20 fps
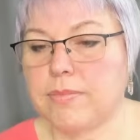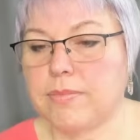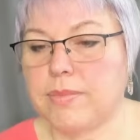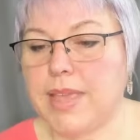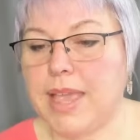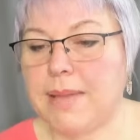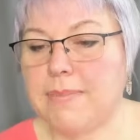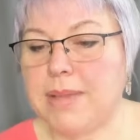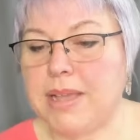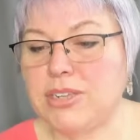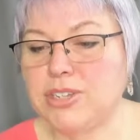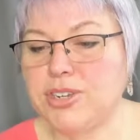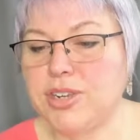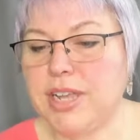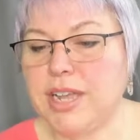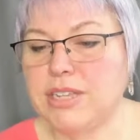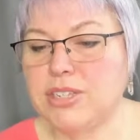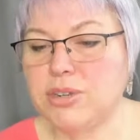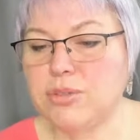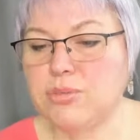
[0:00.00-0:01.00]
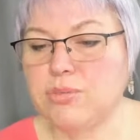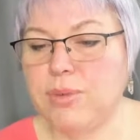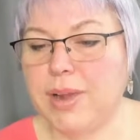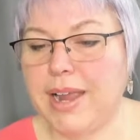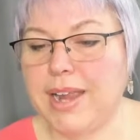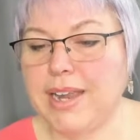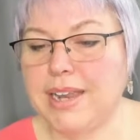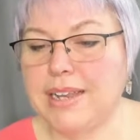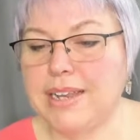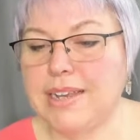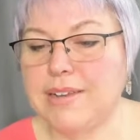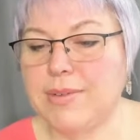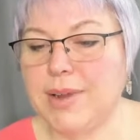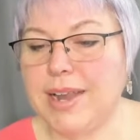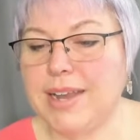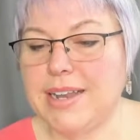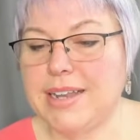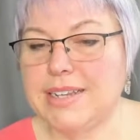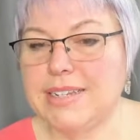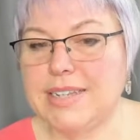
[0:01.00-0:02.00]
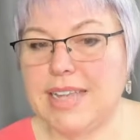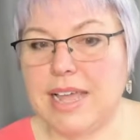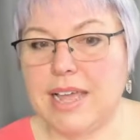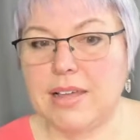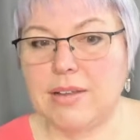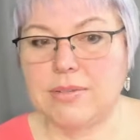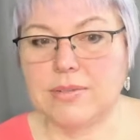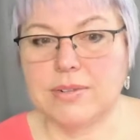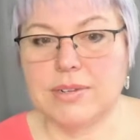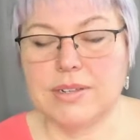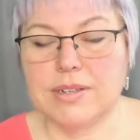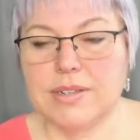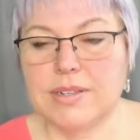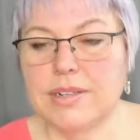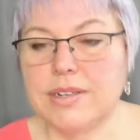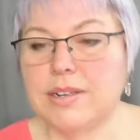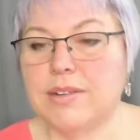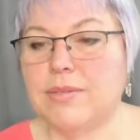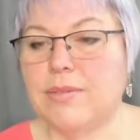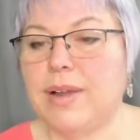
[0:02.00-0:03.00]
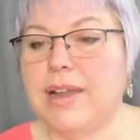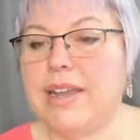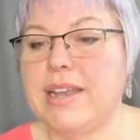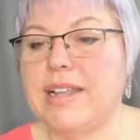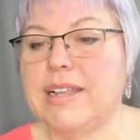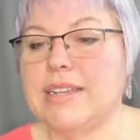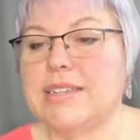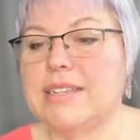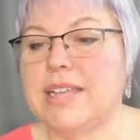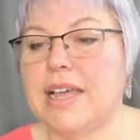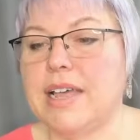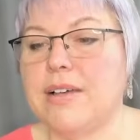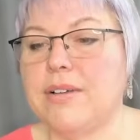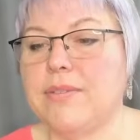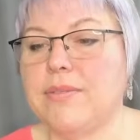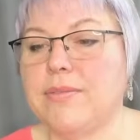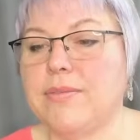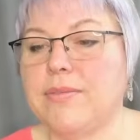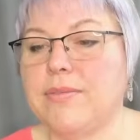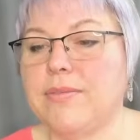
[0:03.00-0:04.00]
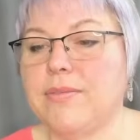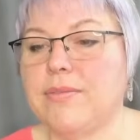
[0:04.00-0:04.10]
Yeah. Make sure you guys are writing it down. Writing it down.